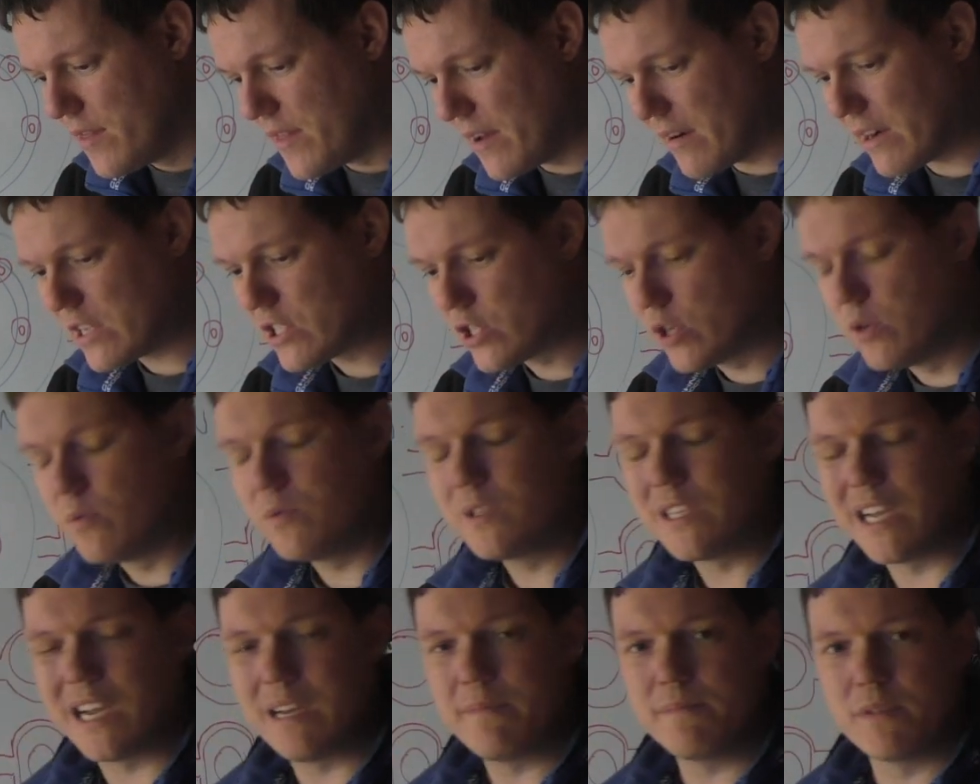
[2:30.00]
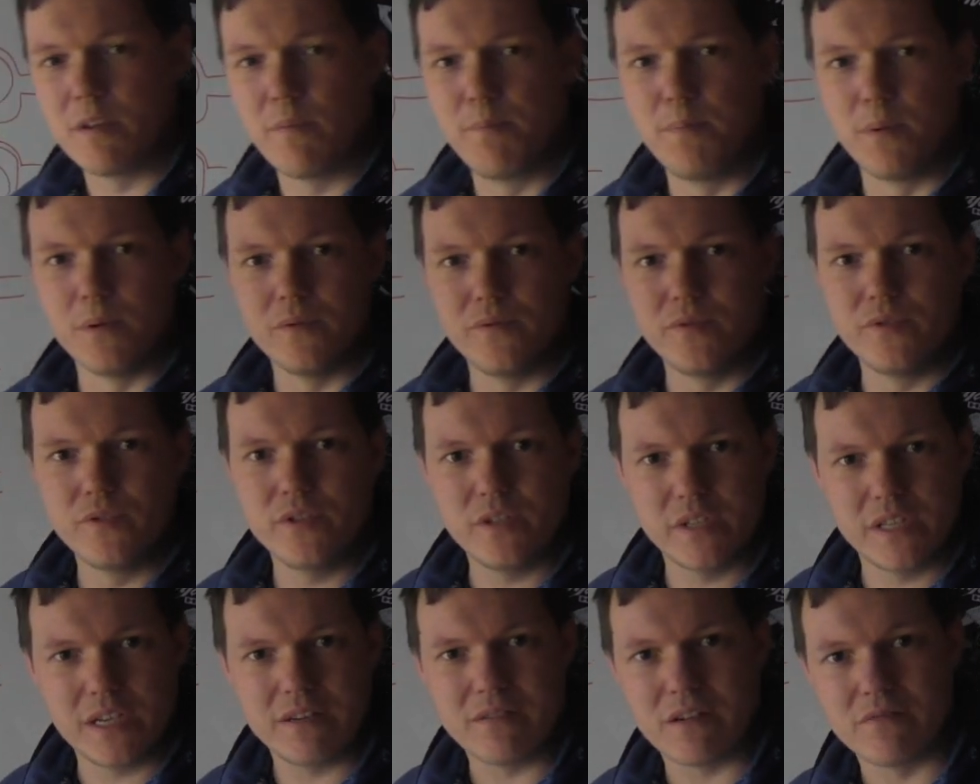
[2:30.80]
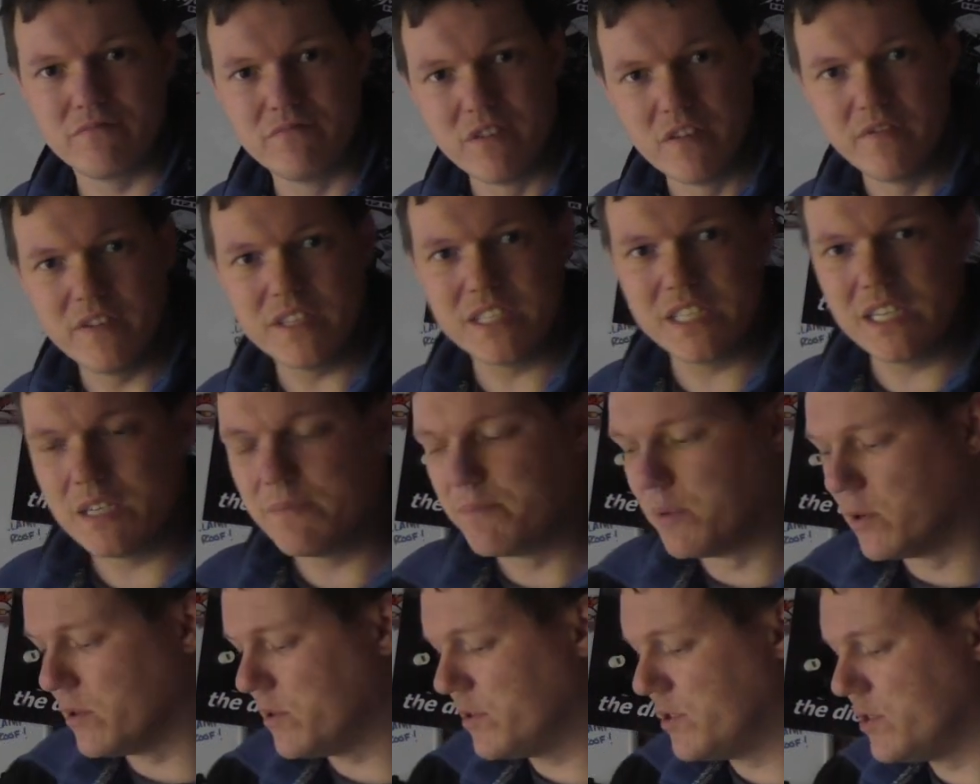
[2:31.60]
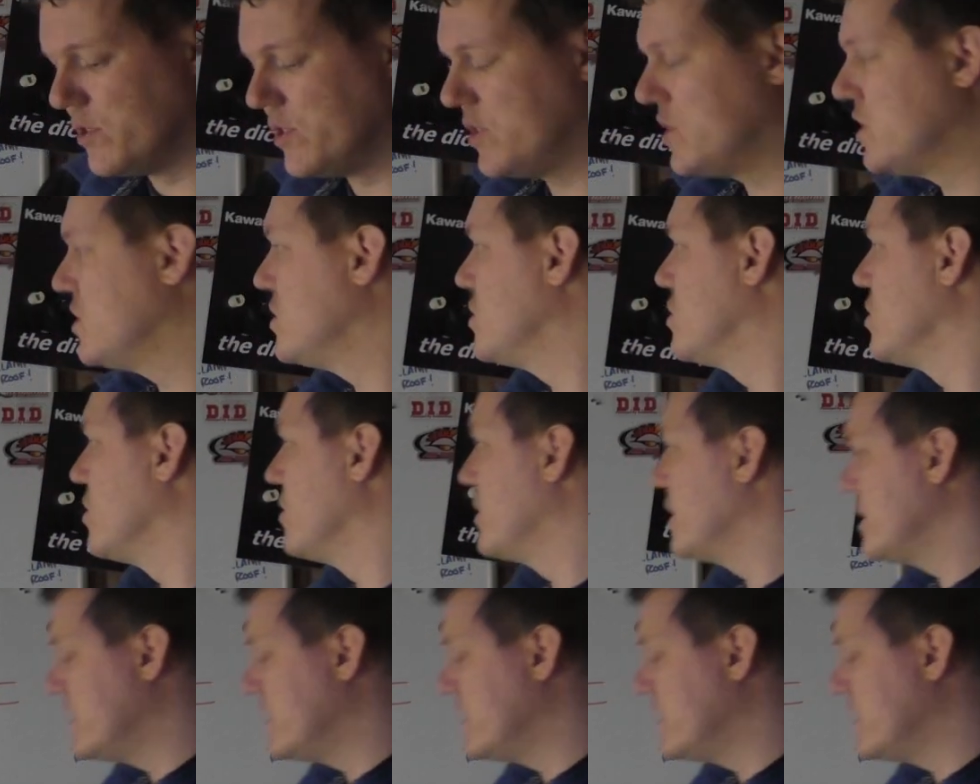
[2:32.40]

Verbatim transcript: there are two types of buttons there are riveted buttons so